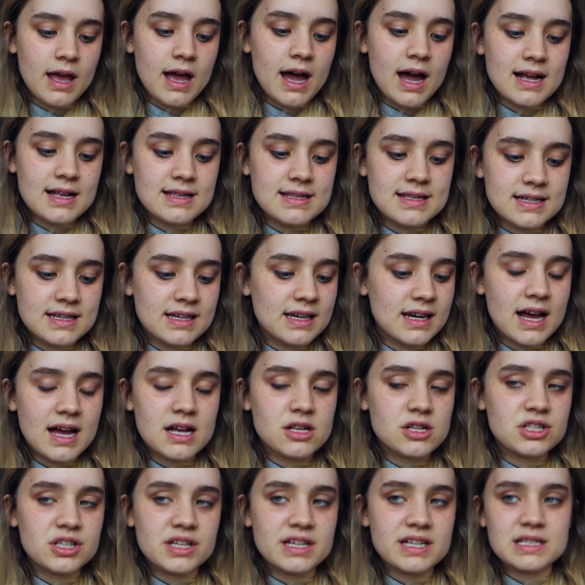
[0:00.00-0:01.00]
I didn't
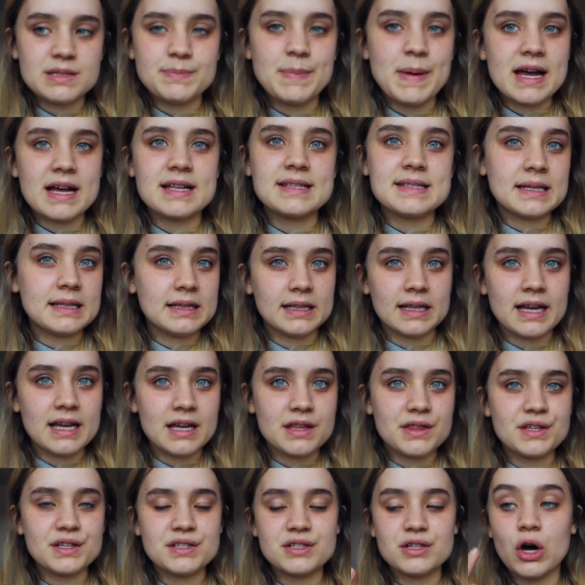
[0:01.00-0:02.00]
actually expect to
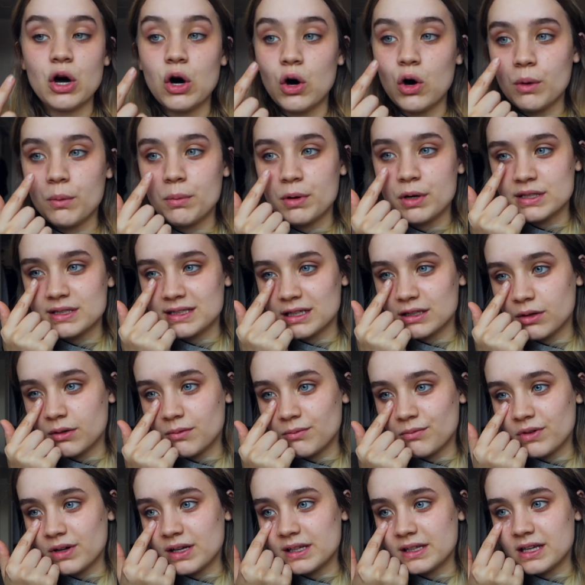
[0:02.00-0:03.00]
like this at all because I
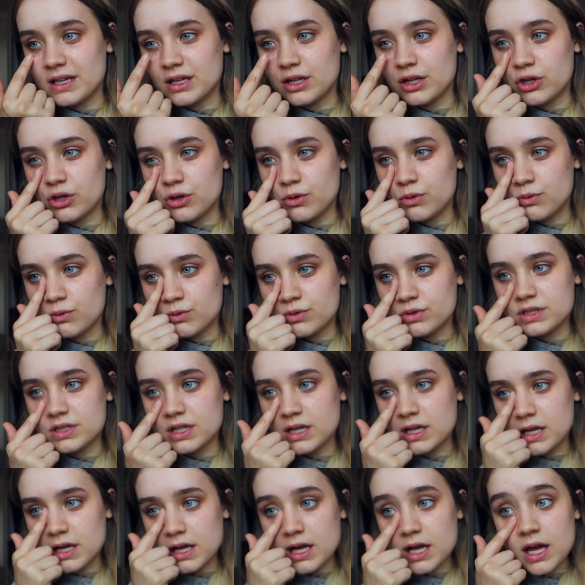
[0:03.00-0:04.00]
don't really use
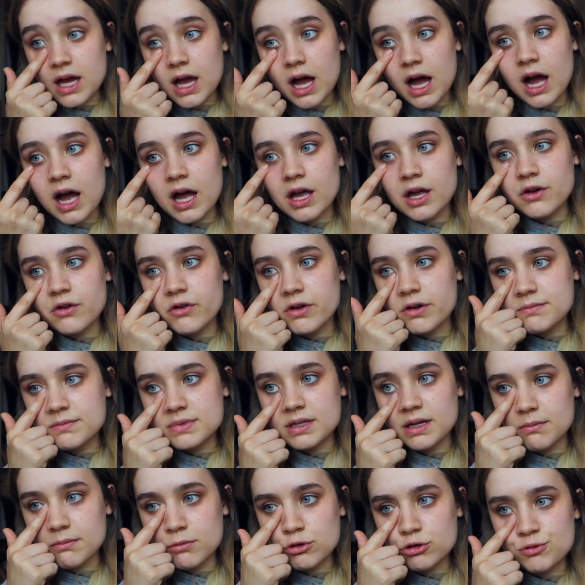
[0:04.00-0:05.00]
eye creams
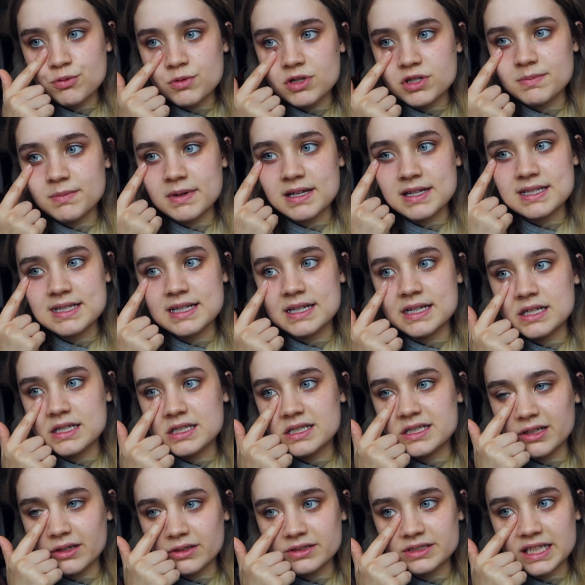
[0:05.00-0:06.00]
that much because my skin is
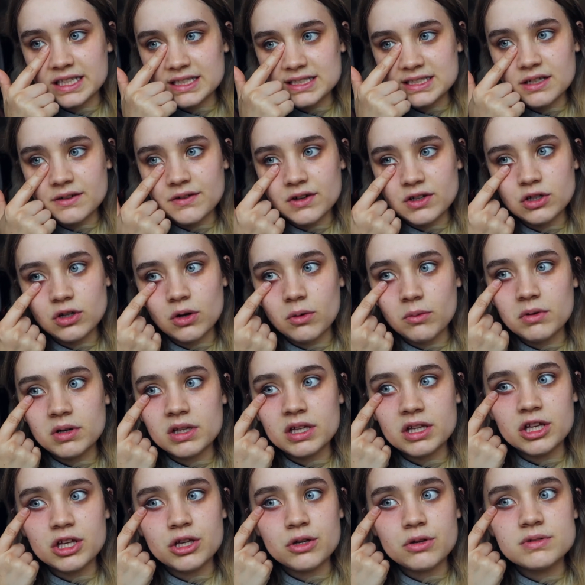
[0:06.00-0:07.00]
so sensitive, I don't really
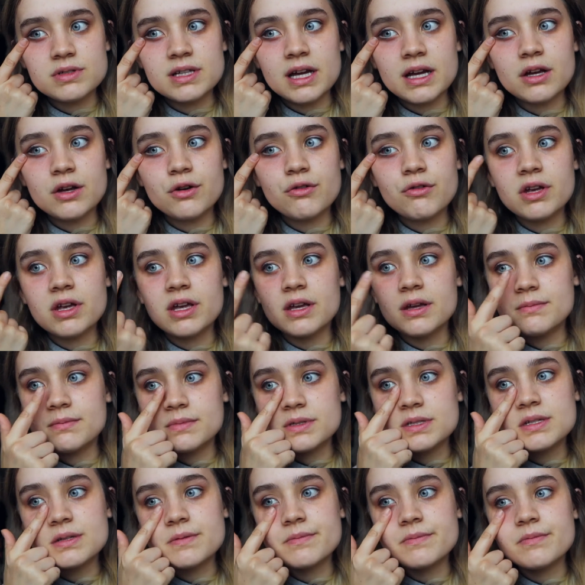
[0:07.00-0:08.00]
use eye
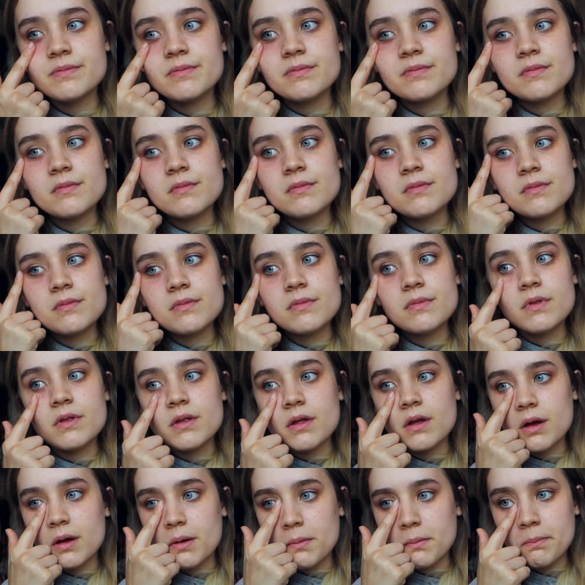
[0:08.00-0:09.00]
creams.
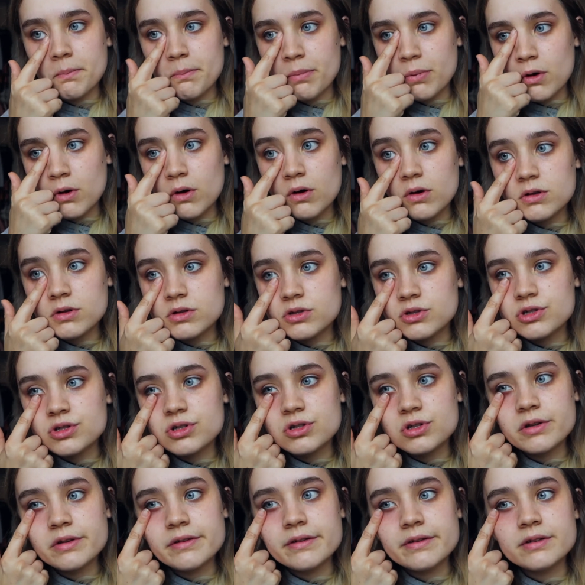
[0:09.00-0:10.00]
But
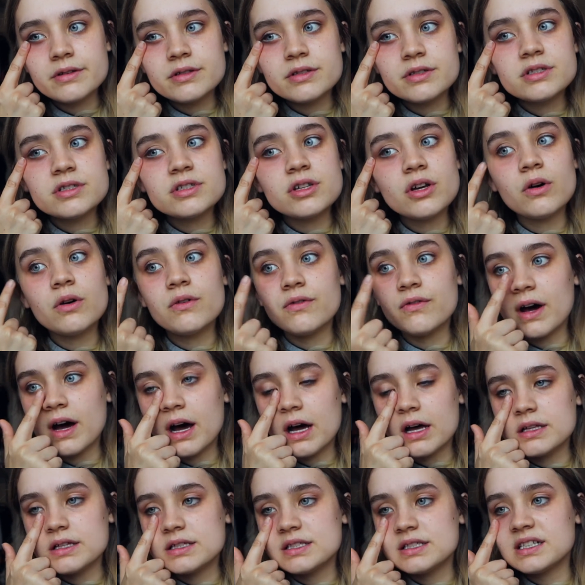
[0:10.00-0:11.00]
so
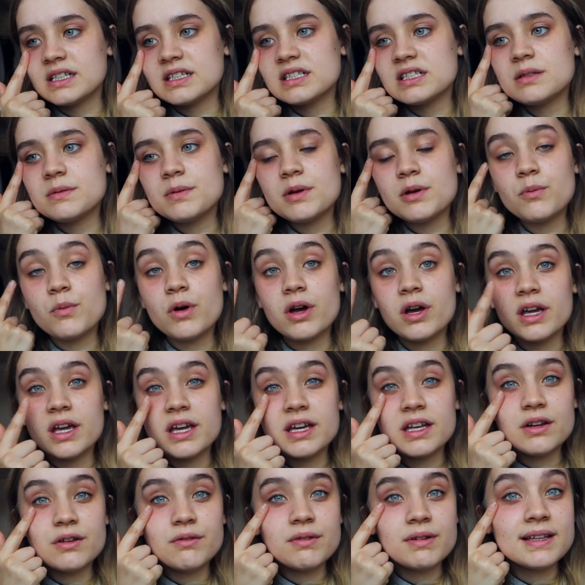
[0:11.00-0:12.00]
far, this has actually been
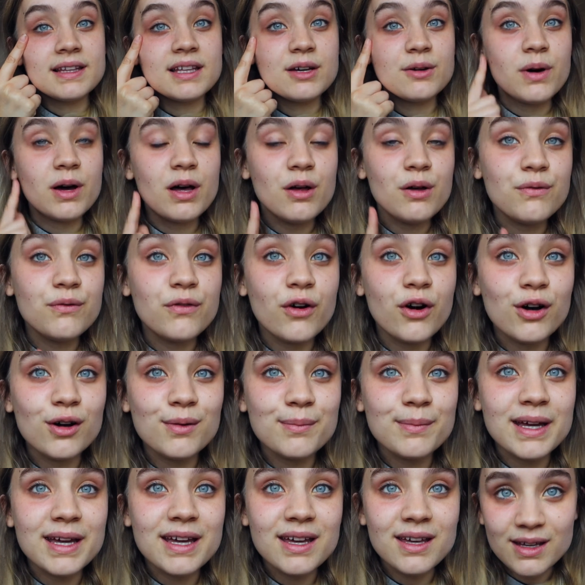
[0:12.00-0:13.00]
working really well for
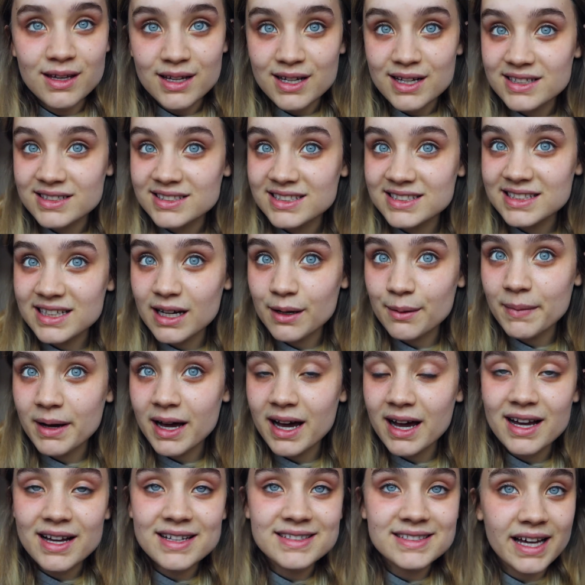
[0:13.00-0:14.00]
me. This is how my
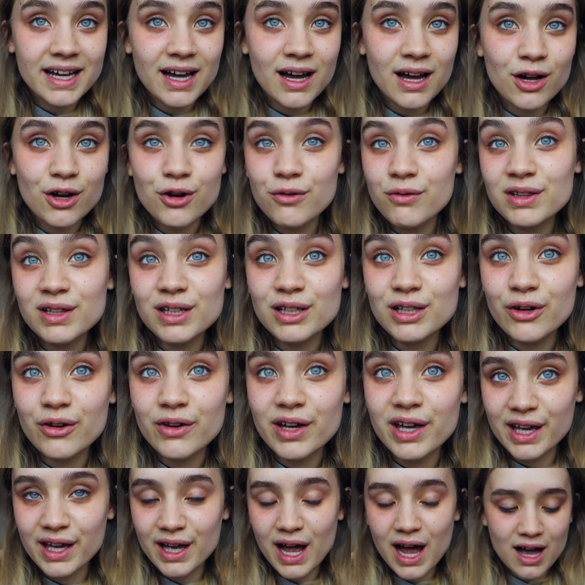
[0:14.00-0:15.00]
eyes are currently
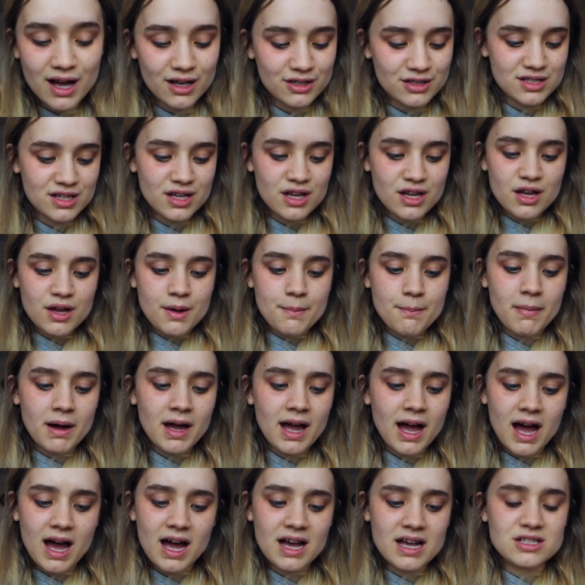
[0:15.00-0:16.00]
looking, and
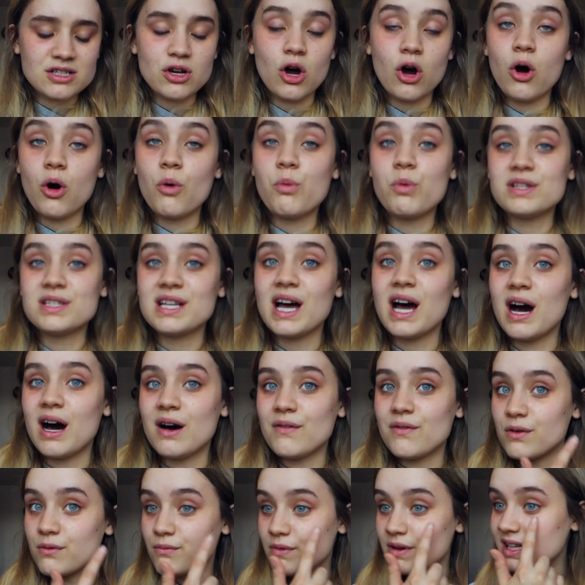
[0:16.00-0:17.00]
my eyes always
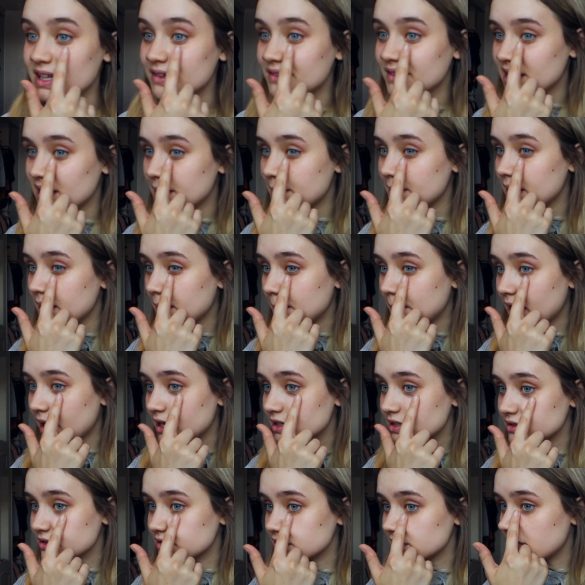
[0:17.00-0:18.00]
have really, really big
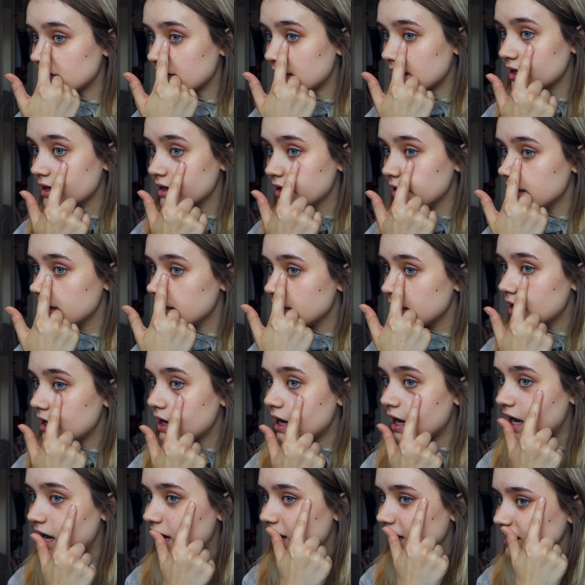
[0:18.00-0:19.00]
bags under,
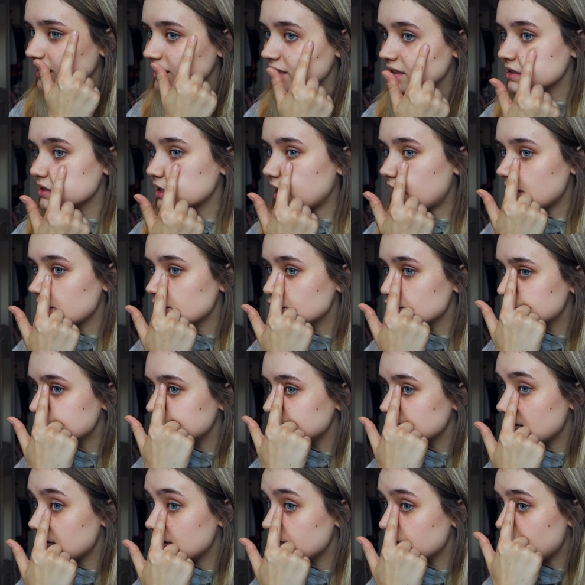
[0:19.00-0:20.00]
and I've just
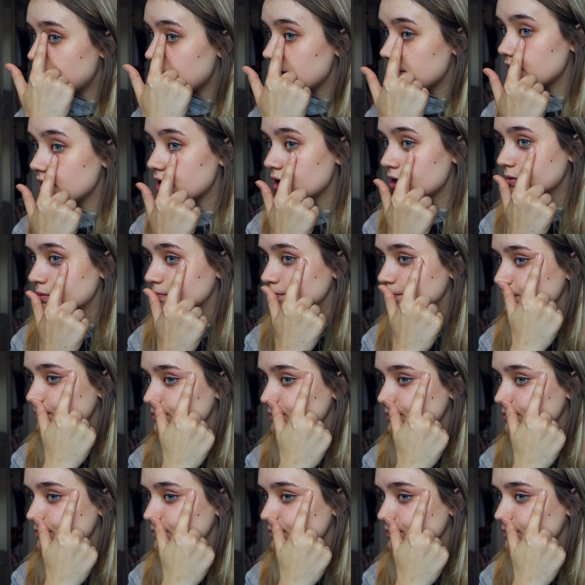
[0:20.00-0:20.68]
never ever